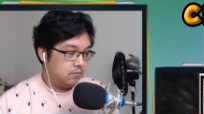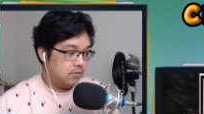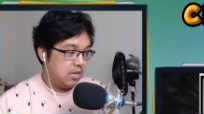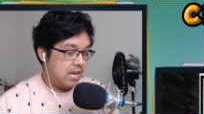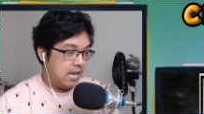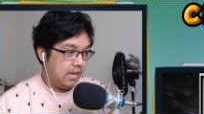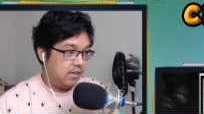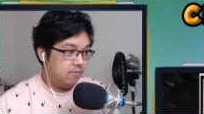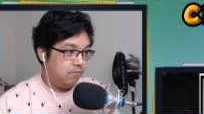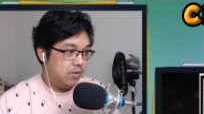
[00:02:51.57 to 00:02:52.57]
Okay.
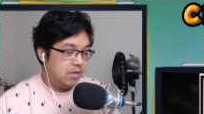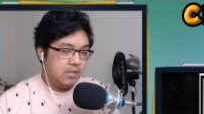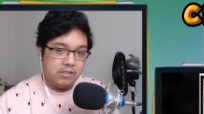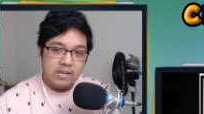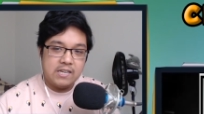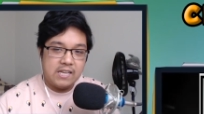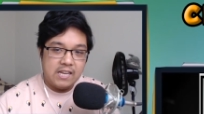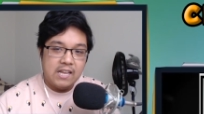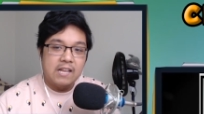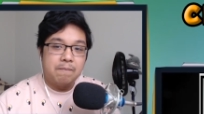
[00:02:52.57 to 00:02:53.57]
So he
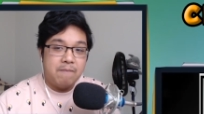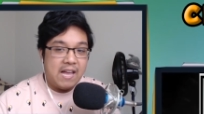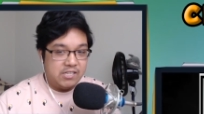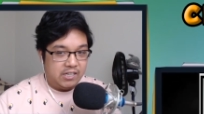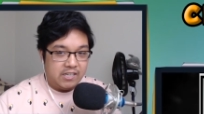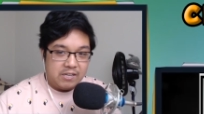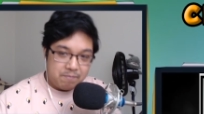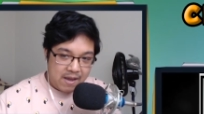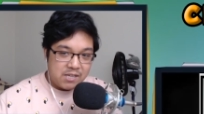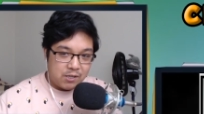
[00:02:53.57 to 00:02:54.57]
magic. It's
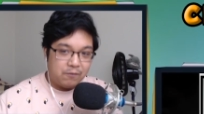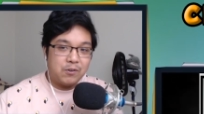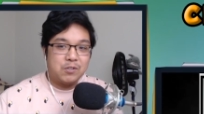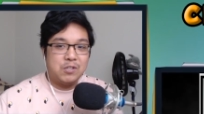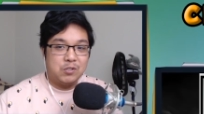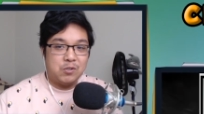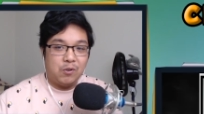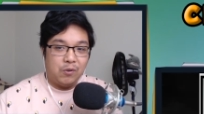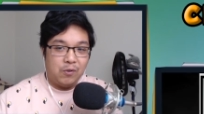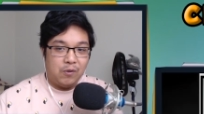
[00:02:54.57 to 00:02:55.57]
magic versus
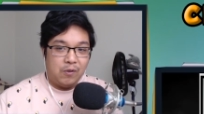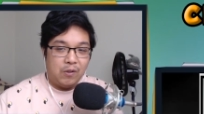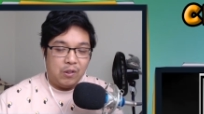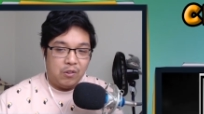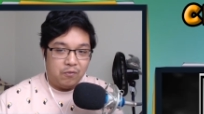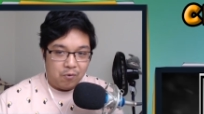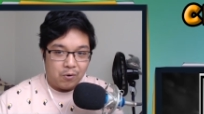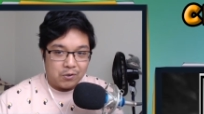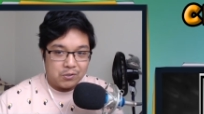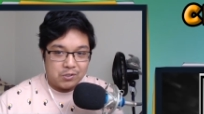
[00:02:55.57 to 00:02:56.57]
the
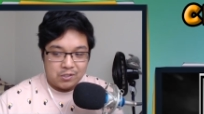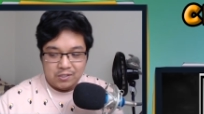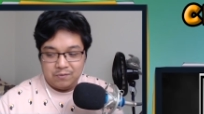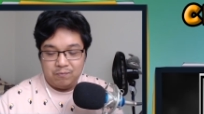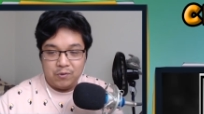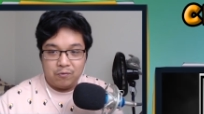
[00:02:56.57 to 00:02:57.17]
force. The